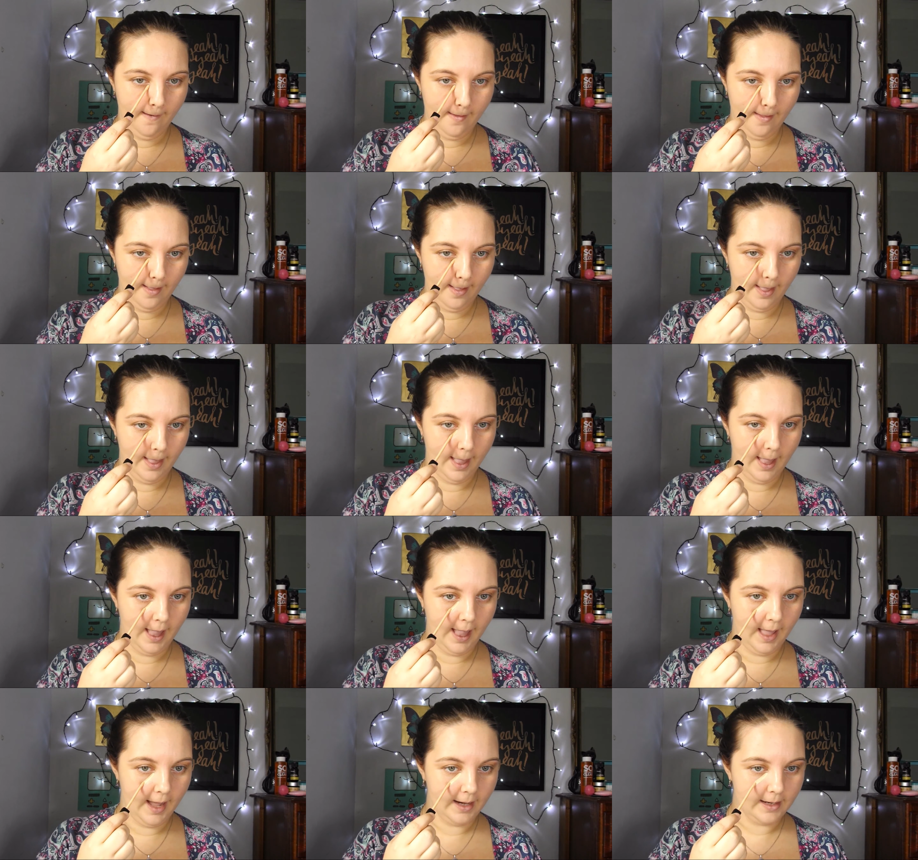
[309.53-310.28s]

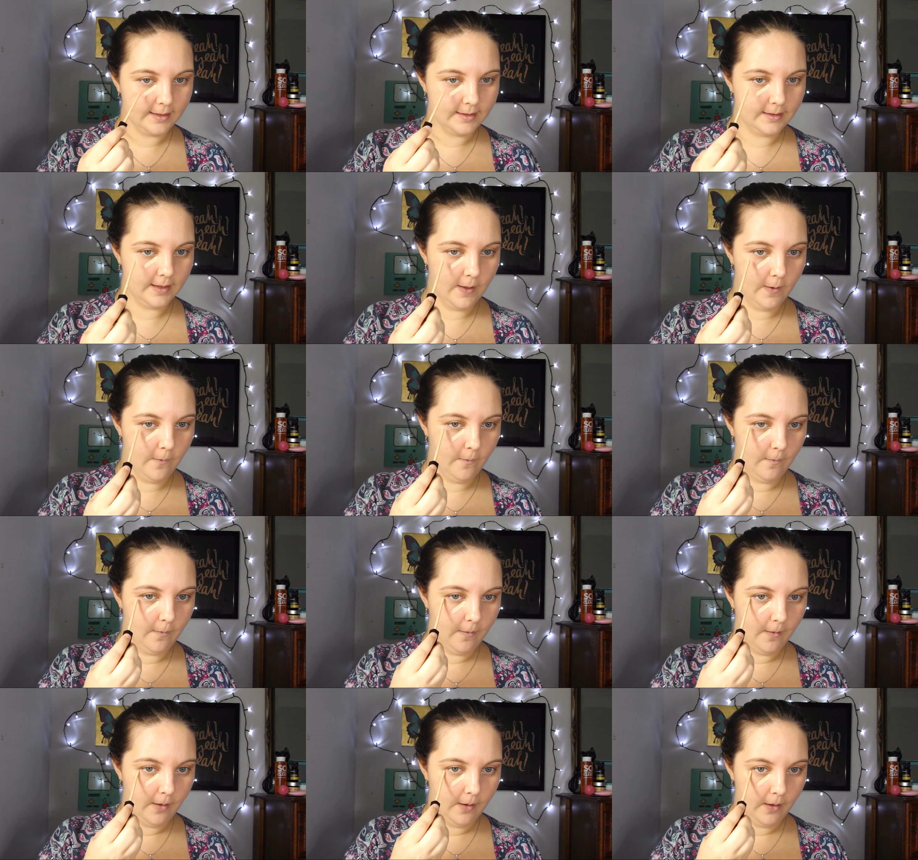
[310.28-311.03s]
Like so.
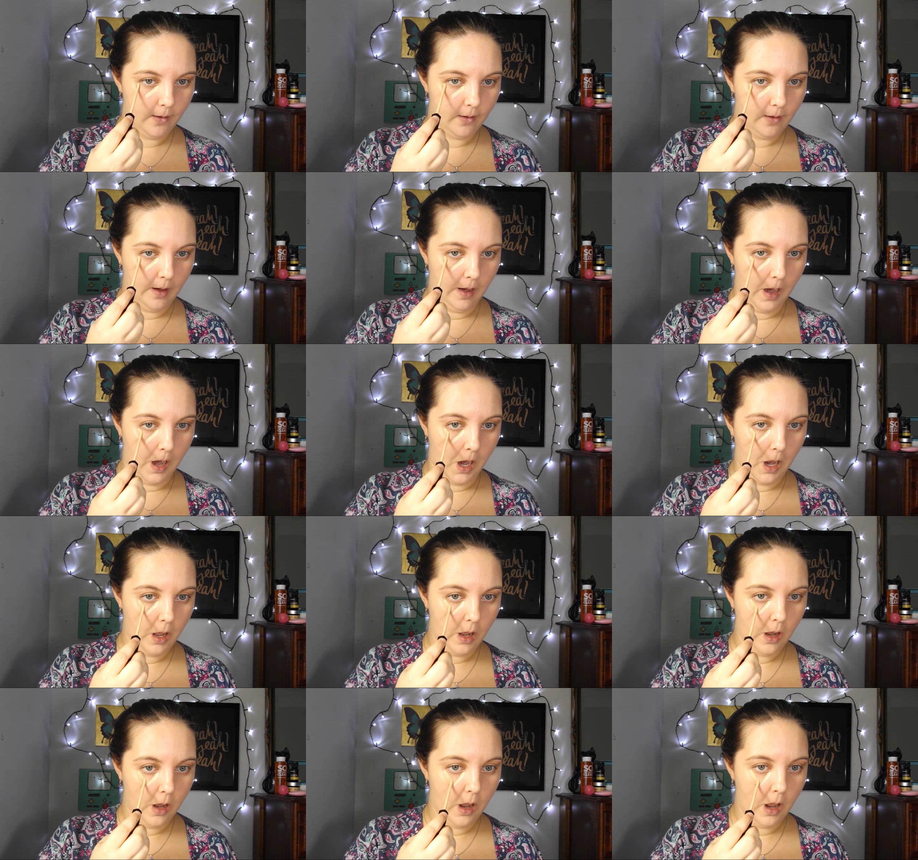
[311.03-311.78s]

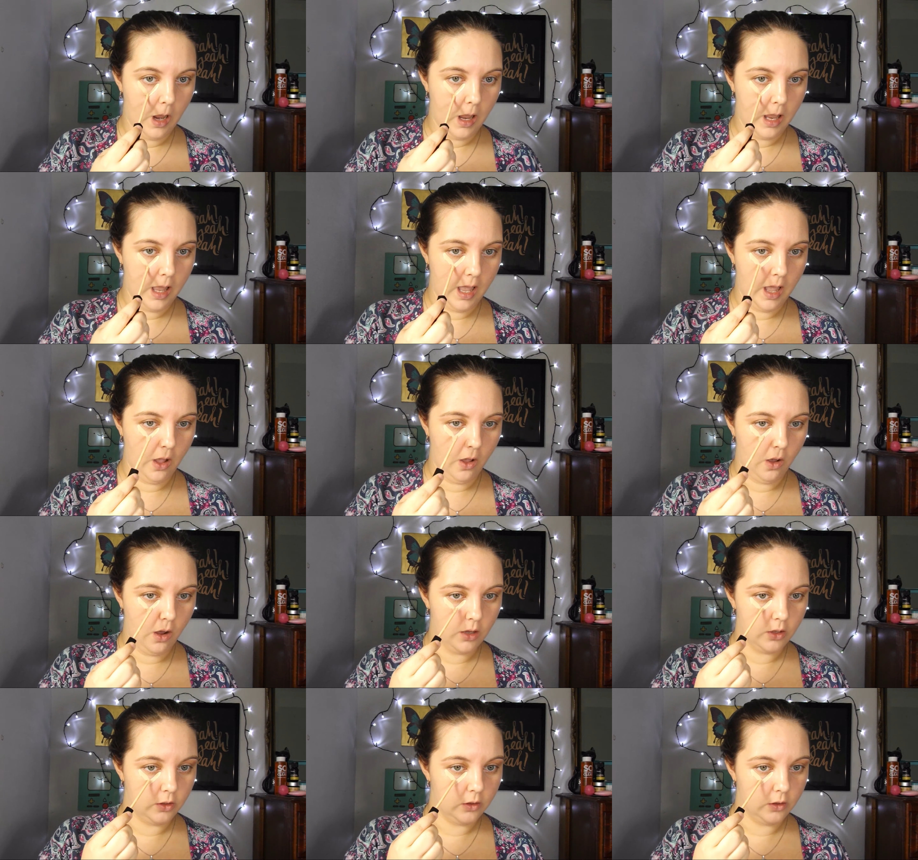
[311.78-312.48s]
Now,